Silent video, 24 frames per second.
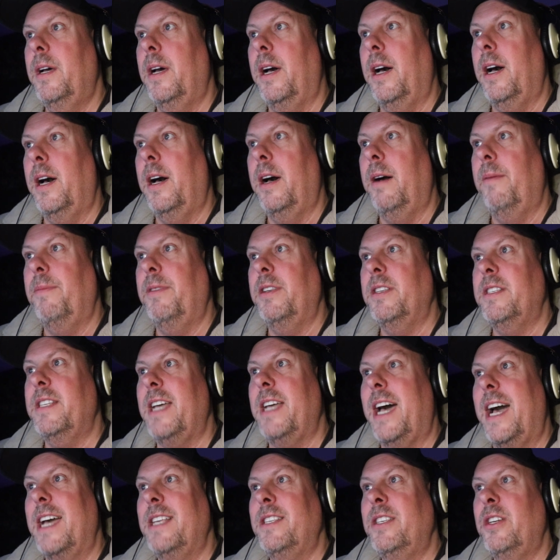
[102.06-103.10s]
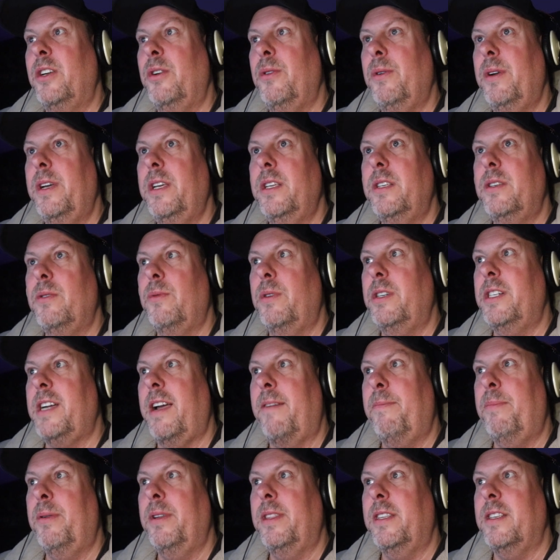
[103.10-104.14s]
The size increase, which I
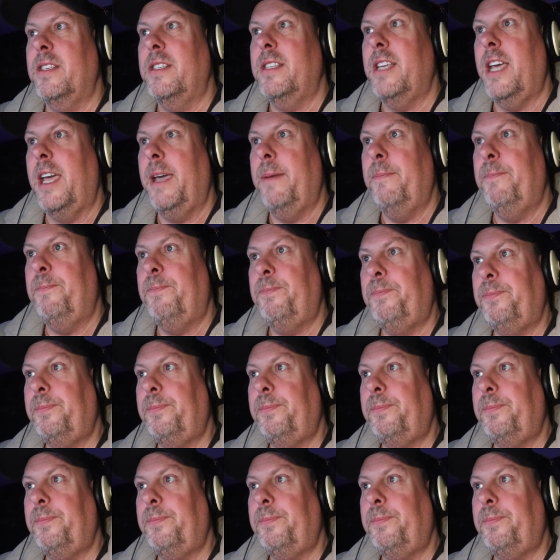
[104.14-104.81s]
put the same.